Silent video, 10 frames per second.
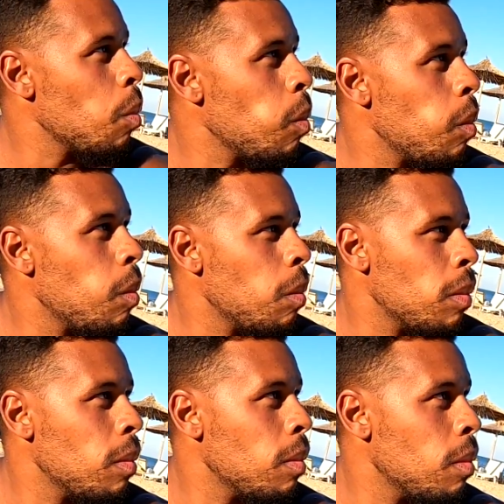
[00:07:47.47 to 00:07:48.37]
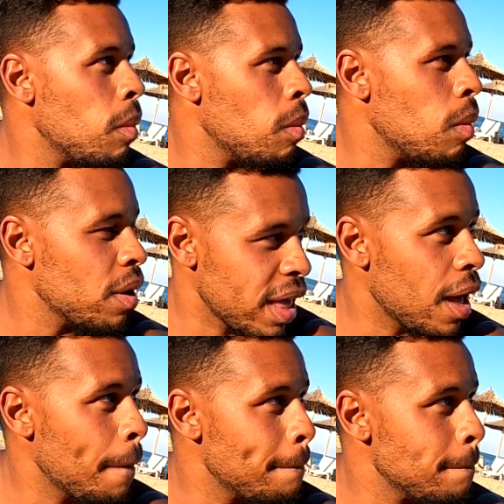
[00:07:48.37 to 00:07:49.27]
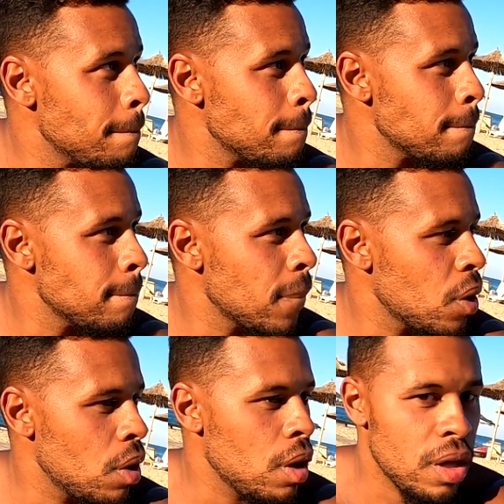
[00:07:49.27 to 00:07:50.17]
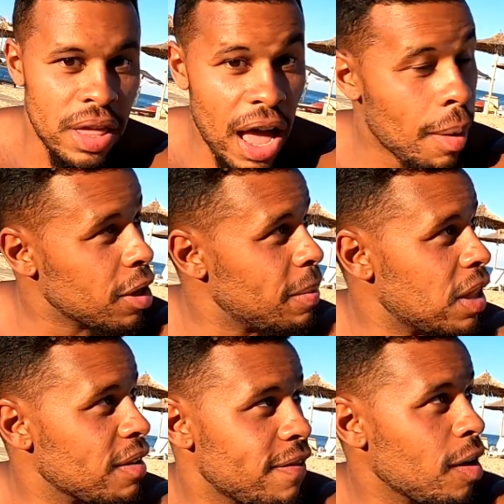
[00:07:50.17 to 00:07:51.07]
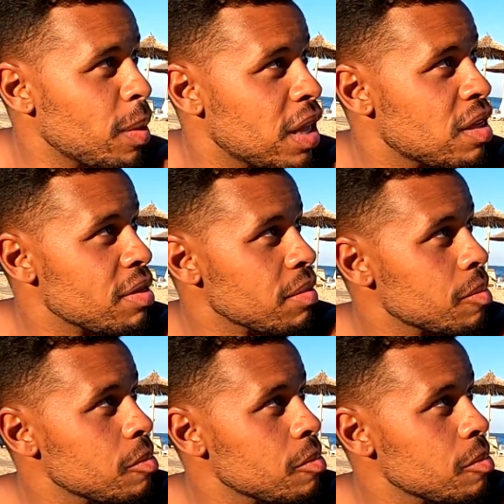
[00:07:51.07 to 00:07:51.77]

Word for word: tell you that they're gonna go yeah shall i wait for you here yeah i'm go? gonna be like five minutes